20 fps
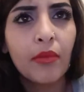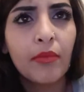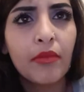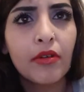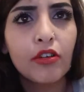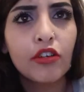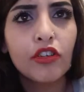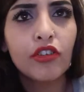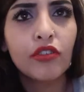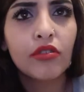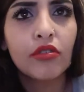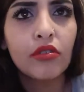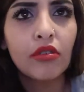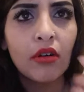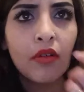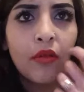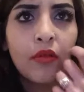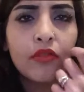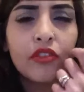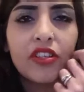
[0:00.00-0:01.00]
I'm not sure,
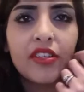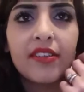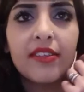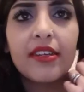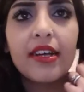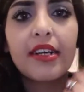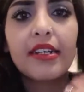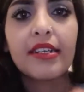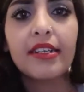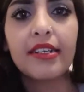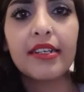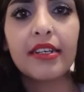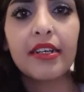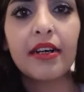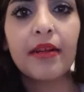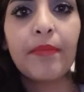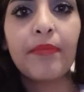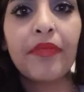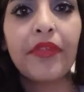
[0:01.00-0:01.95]
or just under.